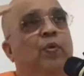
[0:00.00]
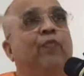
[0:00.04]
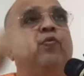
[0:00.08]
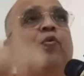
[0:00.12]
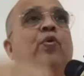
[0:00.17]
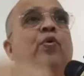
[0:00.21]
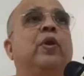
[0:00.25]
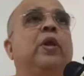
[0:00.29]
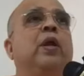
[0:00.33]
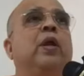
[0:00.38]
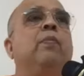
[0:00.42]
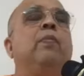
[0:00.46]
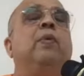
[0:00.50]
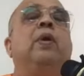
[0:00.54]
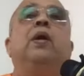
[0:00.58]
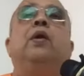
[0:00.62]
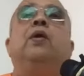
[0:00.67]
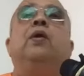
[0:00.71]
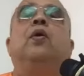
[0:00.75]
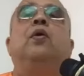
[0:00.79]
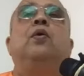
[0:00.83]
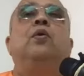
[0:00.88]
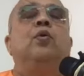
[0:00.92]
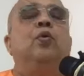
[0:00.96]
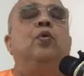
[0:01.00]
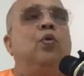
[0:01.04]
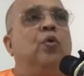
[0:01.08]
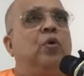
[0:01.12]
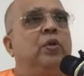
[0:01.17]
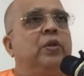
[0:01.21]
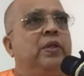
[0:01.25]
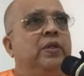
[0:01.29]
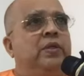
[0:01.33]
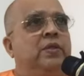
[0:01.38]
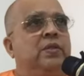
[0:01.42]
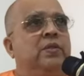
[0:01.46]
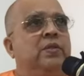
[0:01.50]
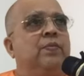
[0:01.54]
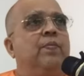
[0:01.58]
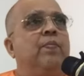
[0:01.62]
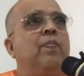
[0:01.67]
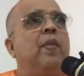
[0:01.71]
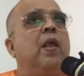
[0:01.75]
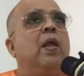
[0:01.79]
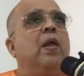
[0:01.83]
before him did not know this.